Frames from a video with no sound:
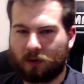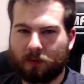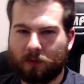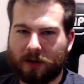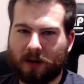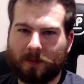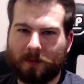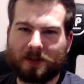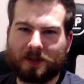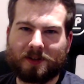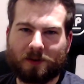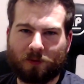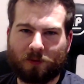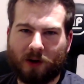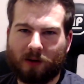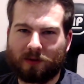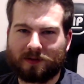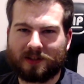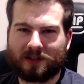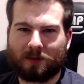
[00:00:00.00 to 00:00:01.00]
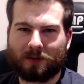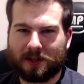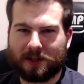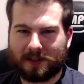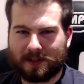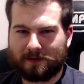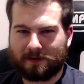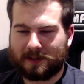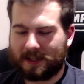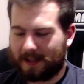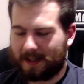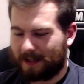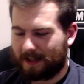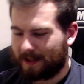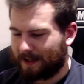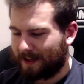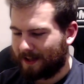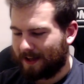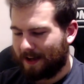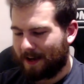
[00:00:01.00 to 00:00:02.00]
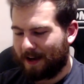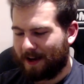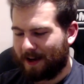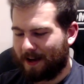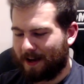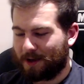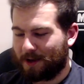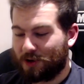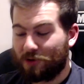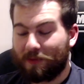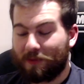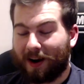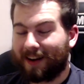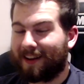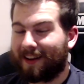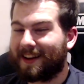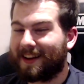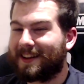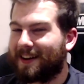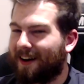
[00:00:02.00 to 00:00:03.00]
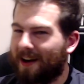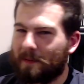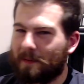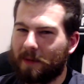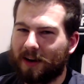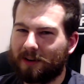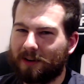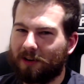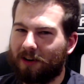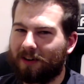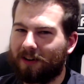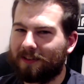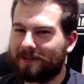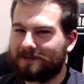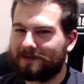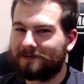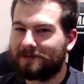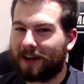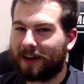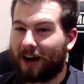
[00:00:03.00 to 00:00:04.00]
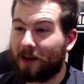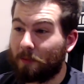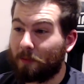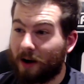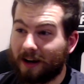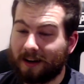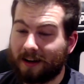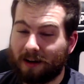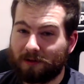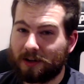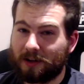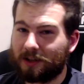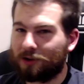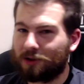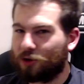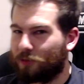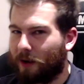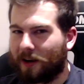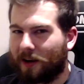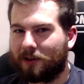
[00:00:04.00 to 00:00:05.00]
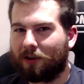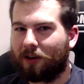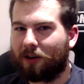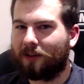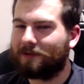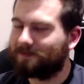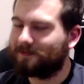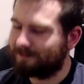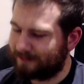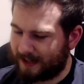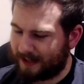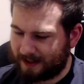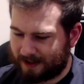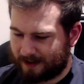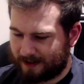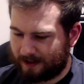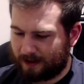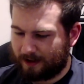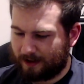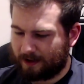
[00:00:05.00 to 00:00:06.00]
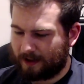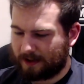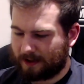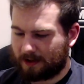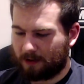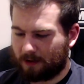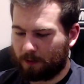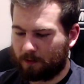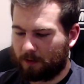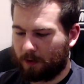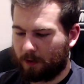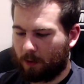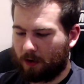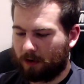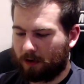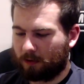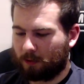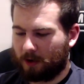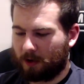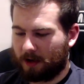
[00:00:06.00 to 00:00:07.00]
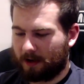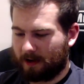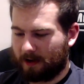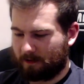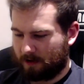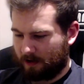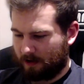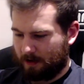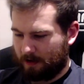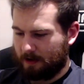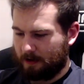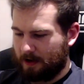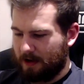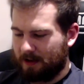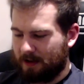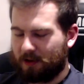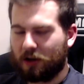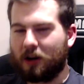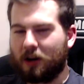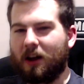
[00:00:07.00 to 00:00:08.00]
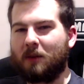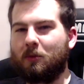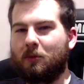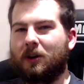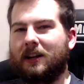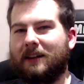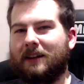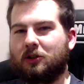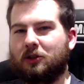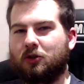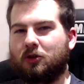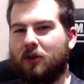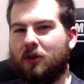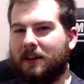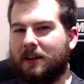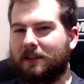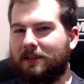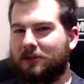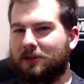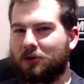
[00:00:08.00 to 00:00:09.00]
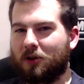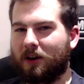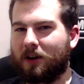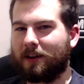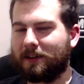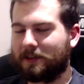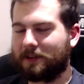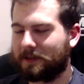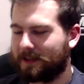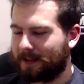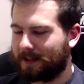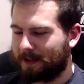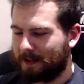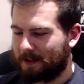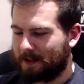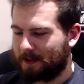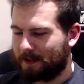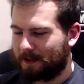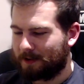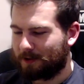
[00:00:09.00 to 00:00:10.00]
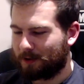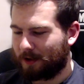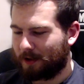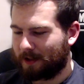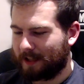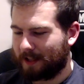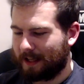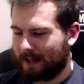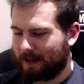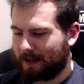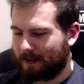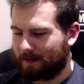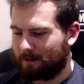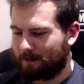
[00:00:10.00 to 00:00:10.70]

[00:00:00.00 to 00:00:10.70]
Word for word: when we come into the realm of subjectivity. You might like it, I might not. I might love it, you might not. That's the world we're going to have to, the line we're going to have to tread to try and get